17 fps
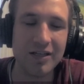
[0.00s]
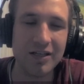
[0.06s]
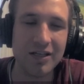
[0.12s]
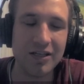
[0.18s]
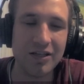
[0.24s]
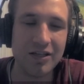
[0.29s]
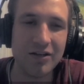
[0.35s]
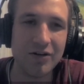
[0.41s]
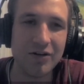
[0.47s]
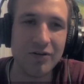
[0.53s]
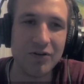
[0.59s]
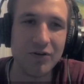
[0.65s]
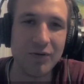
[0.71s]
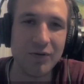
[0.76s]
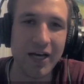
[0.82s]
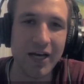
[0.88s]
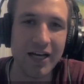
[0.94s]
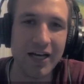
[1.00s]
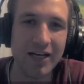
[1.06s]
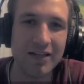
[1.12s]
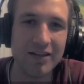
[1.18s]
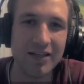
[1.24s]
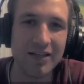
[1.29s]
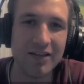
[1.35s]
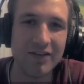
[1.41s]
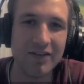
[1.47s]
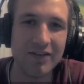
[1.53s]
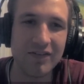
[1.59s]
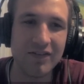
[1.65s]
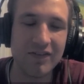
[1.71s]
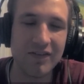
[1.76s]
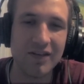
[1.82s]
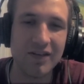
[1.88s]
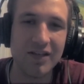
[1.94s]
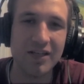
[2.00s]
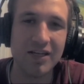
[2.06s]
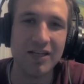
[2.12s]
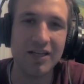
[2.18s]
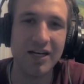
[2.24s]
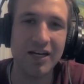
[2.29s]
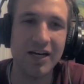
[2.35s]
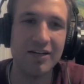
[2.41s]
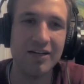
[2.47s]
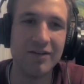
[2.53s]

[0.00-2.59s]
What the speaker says: you had these kind